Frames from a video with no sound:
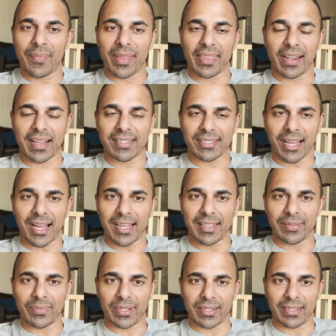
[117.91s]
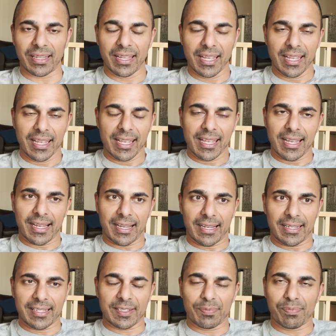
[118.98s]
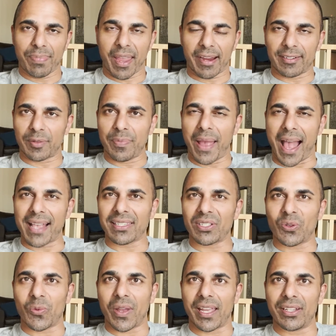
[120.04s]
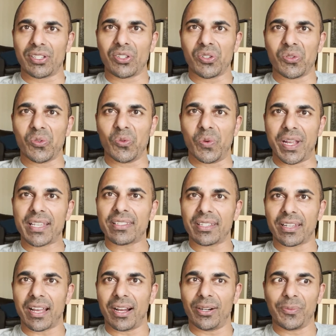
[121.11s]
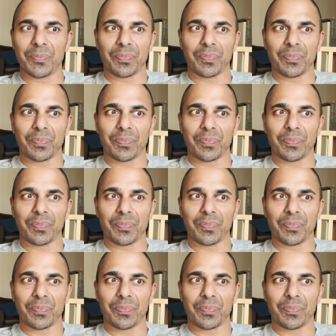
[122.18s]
And then I saw him and his parent passed away 2 weeks ago.